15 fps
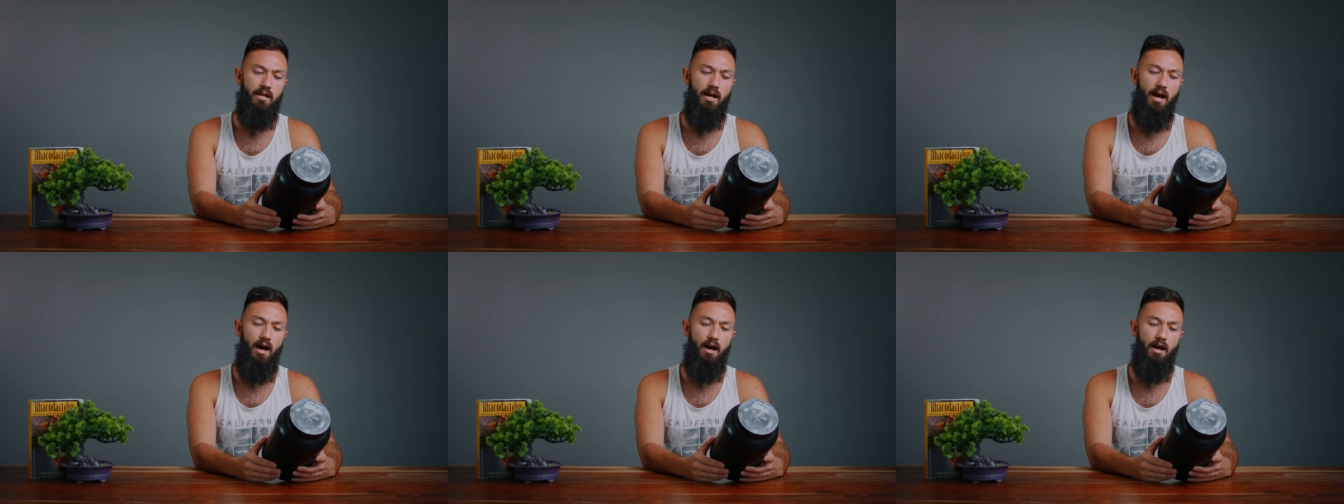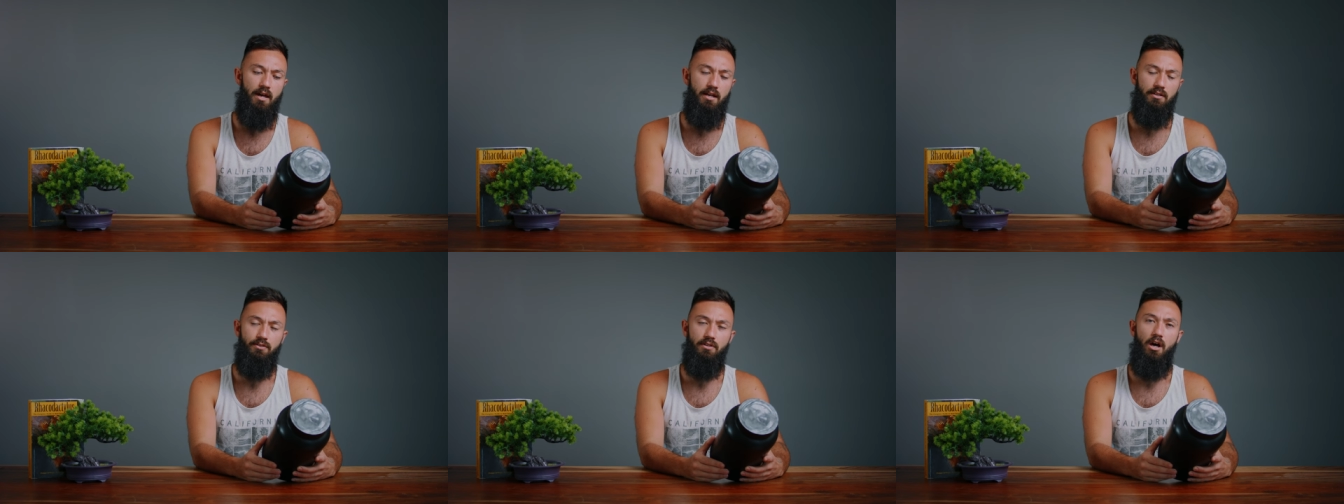Uh,
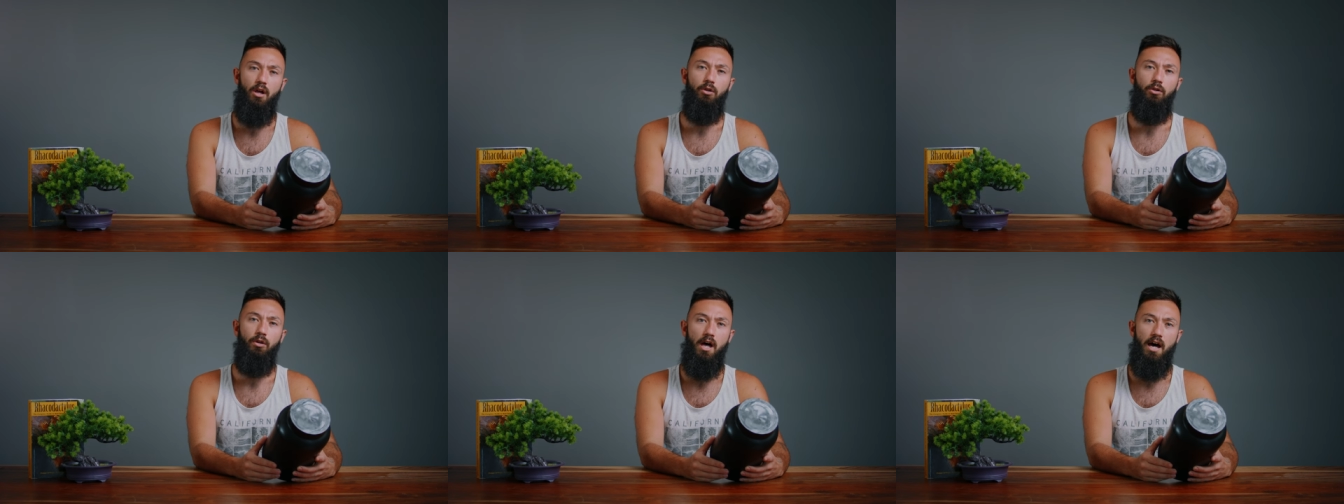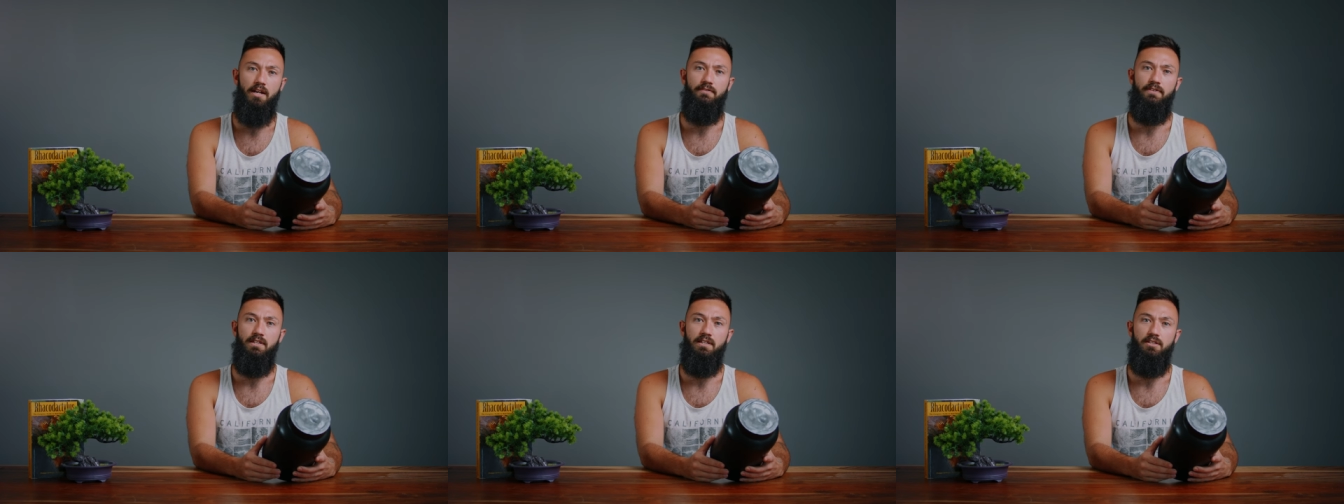and a lot
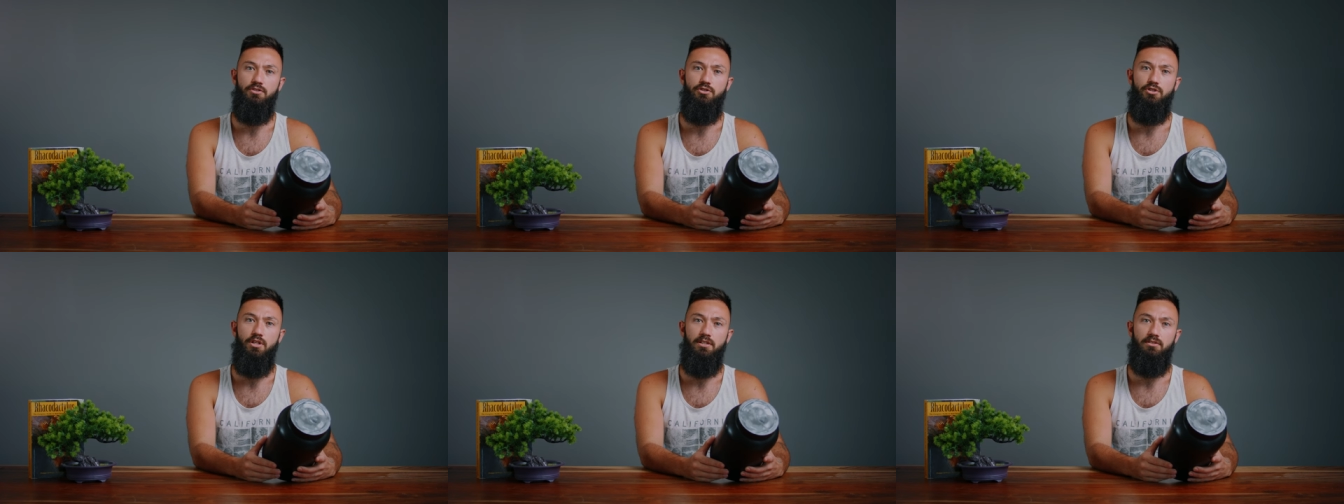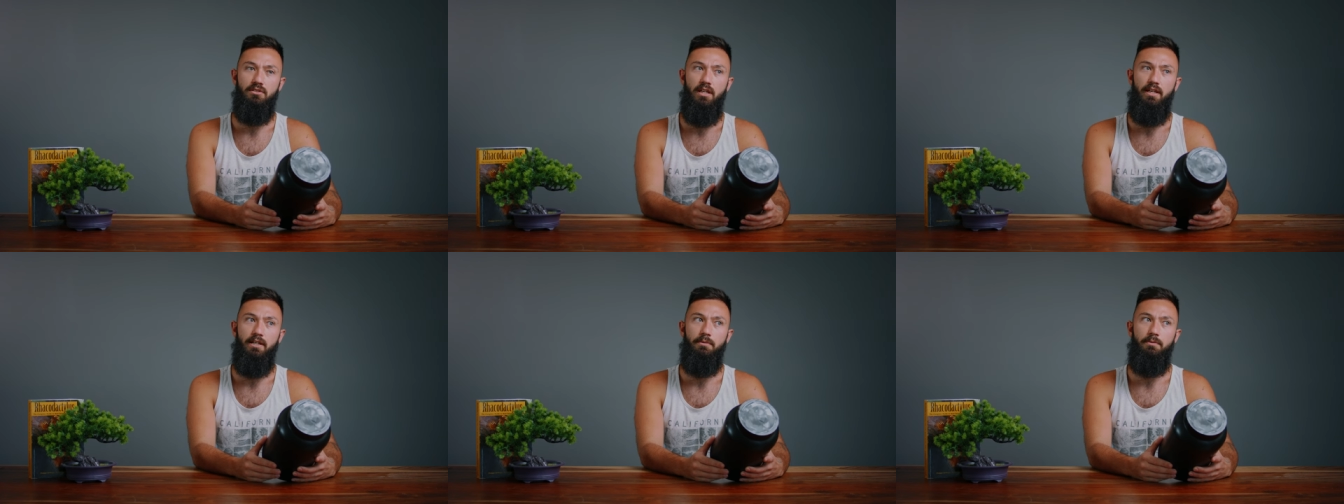of it is just
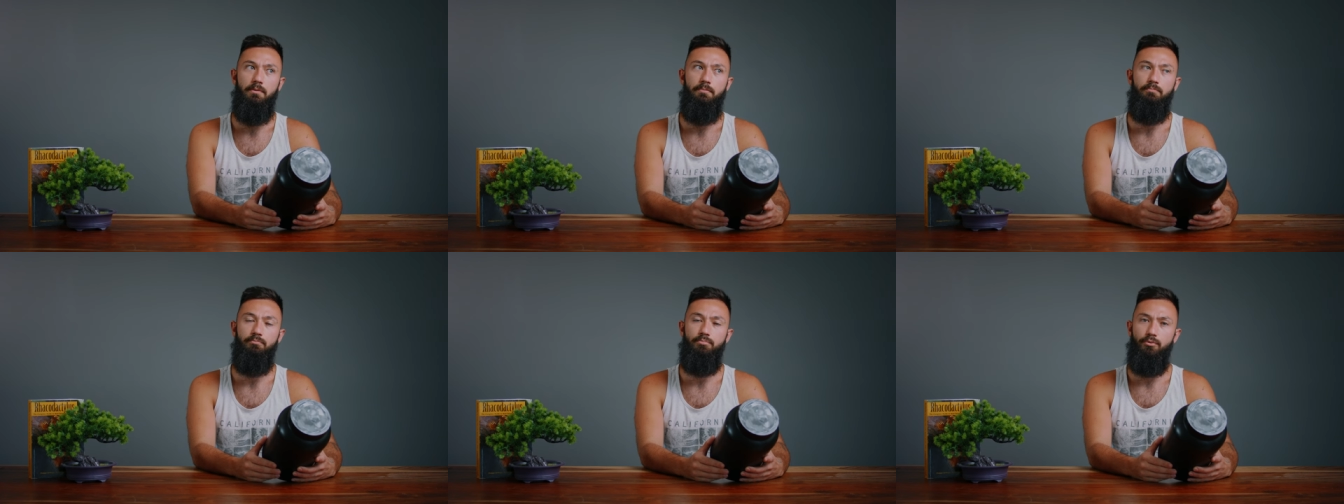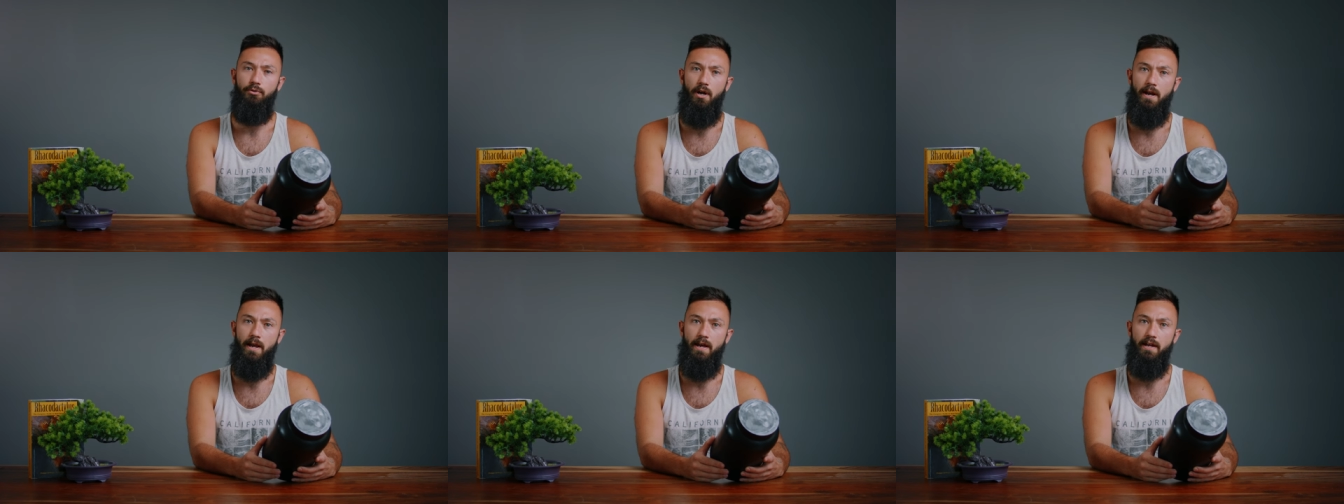like
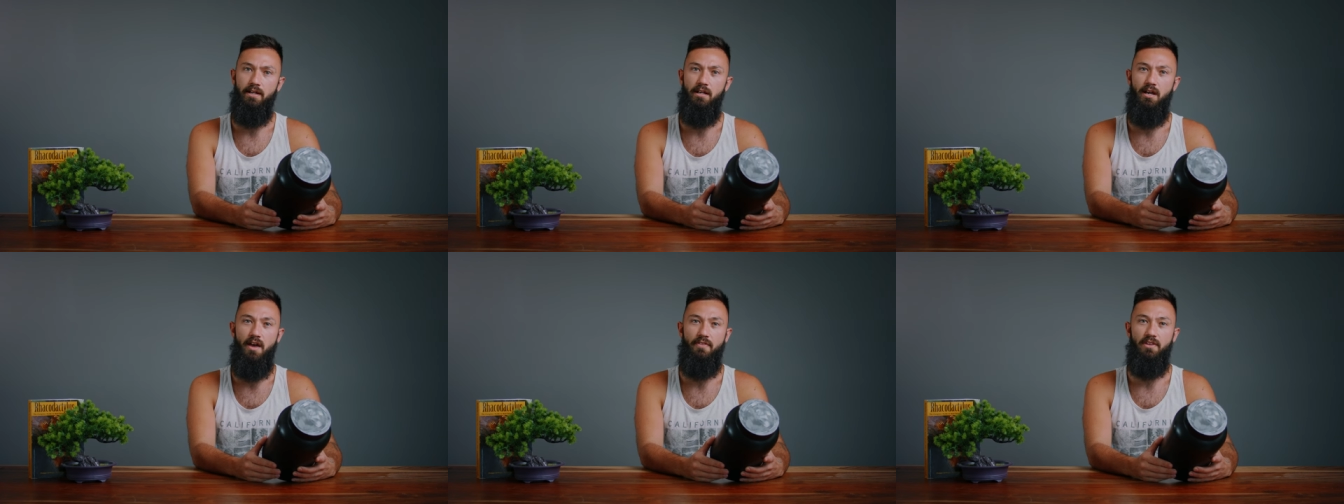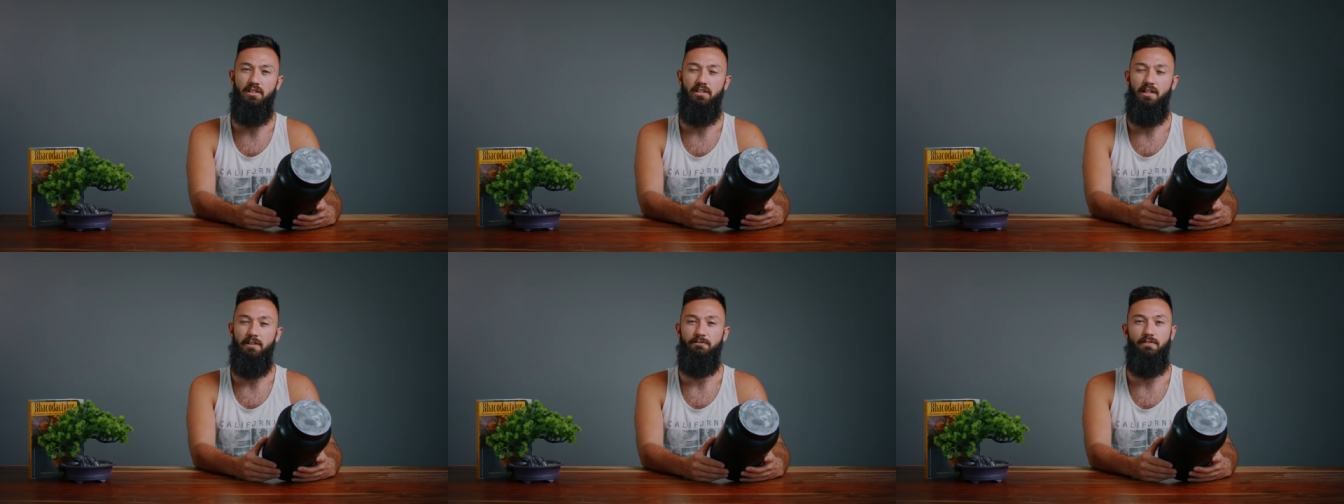bran and then
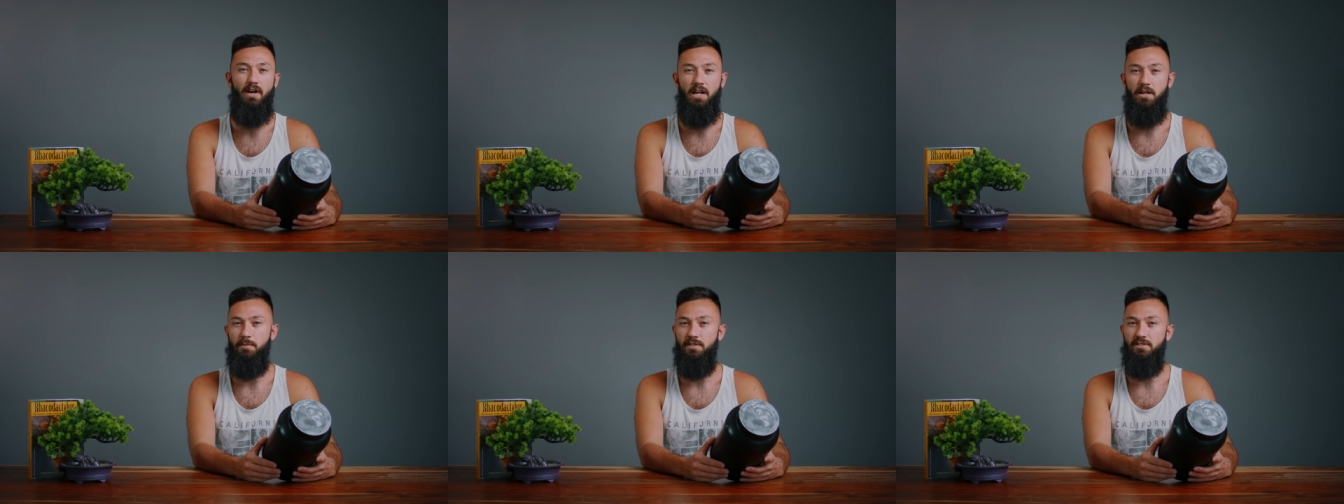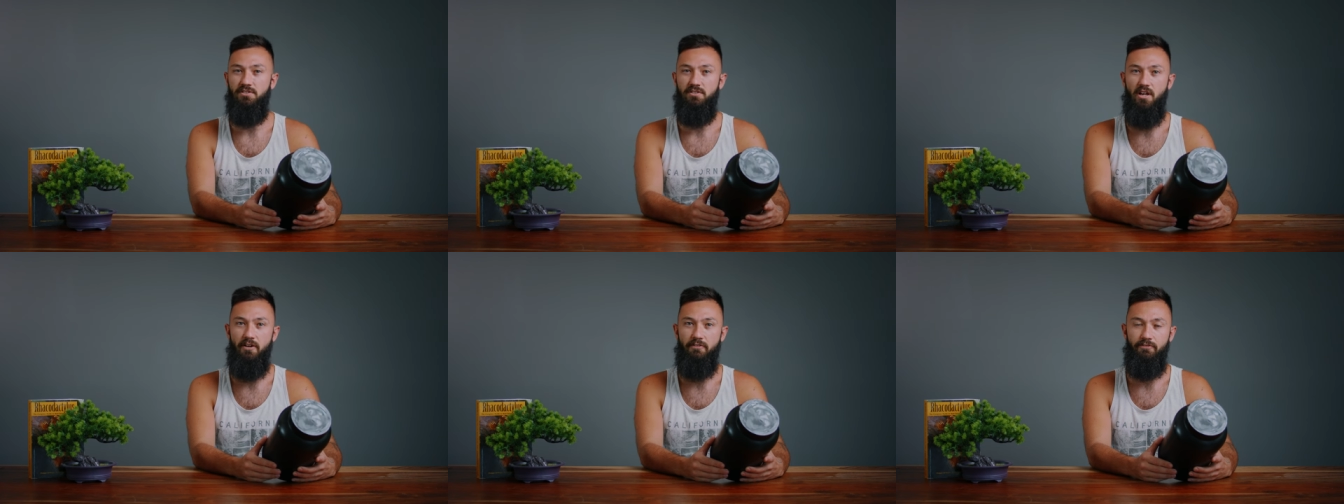like vitamin
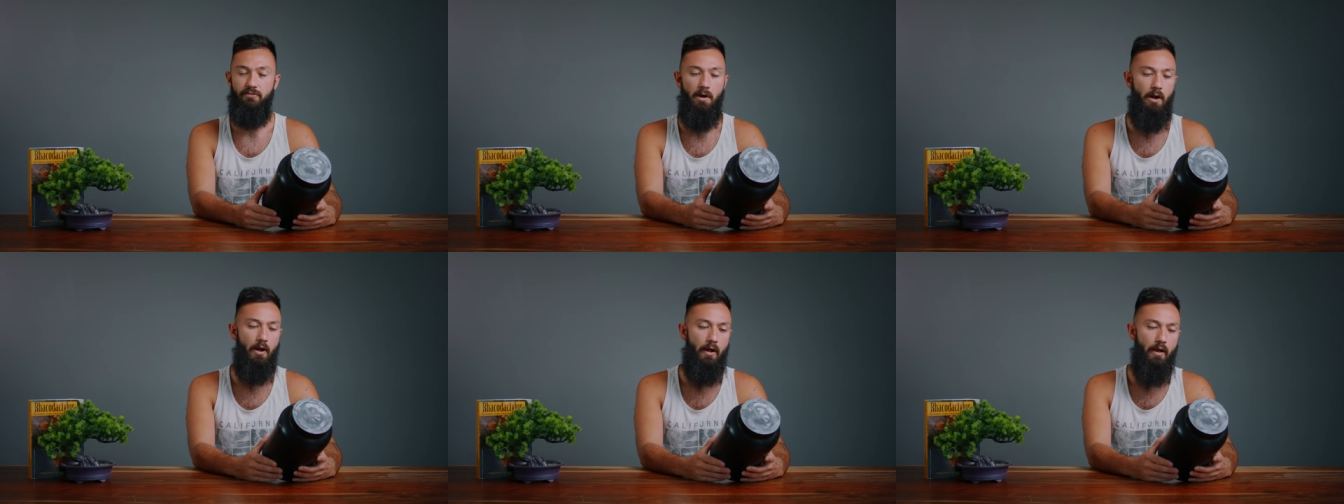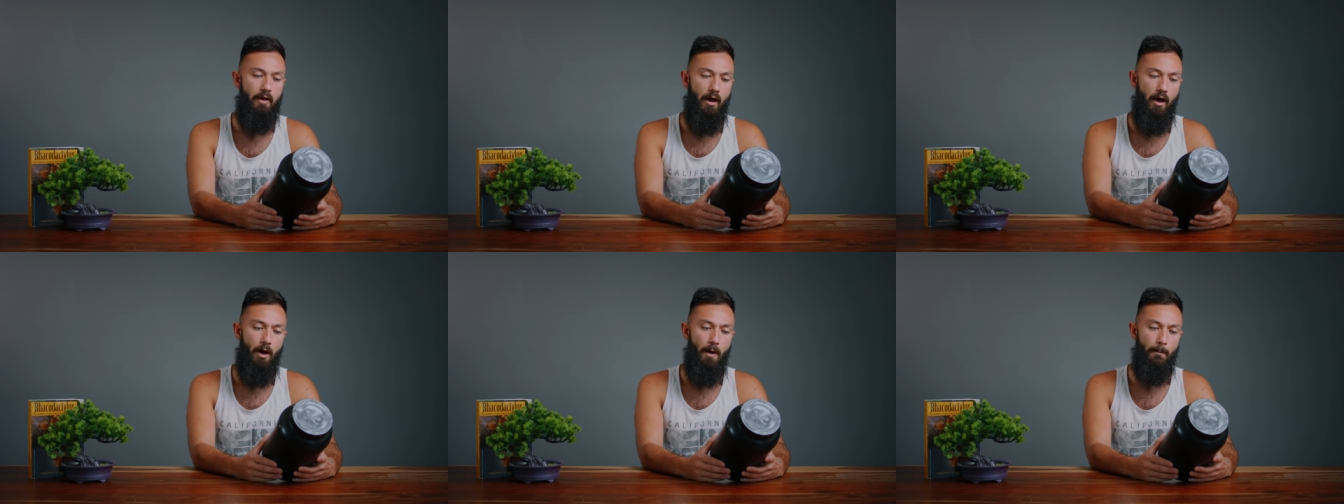stuff.
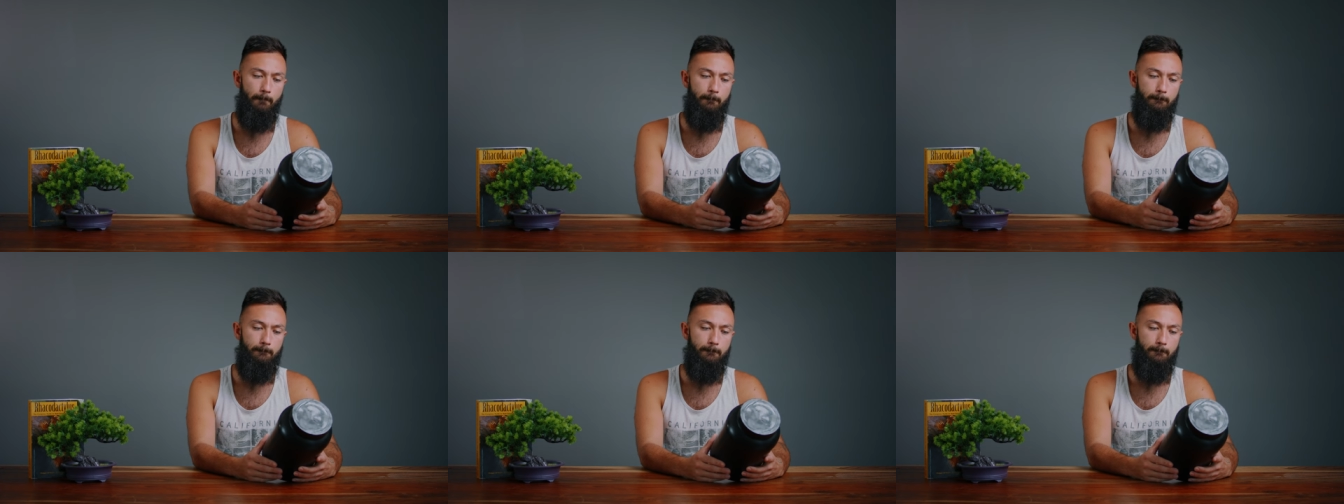Um,